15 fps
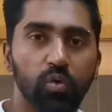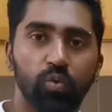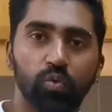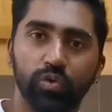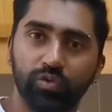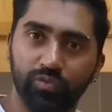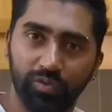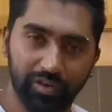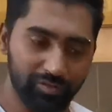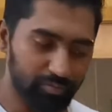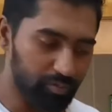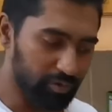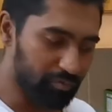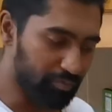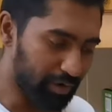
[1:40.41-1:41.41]
which we
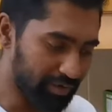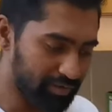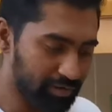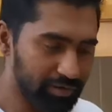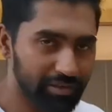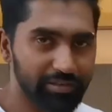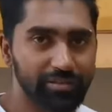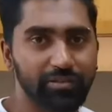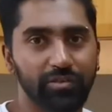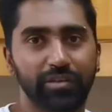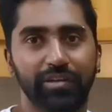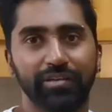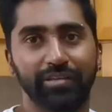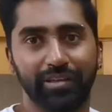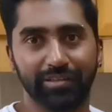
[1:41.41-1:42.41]
have put butter on it so
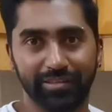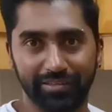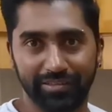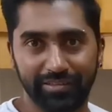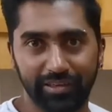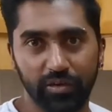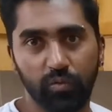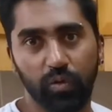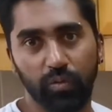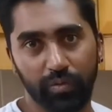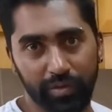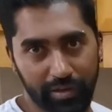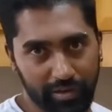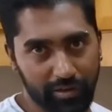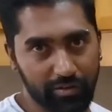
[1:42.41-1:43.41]
that it doesn't stick when
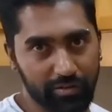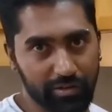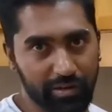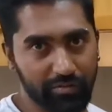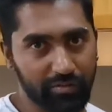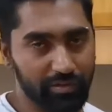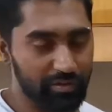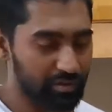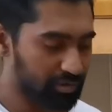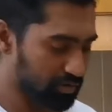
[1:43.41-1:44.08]
we take it out of the oven.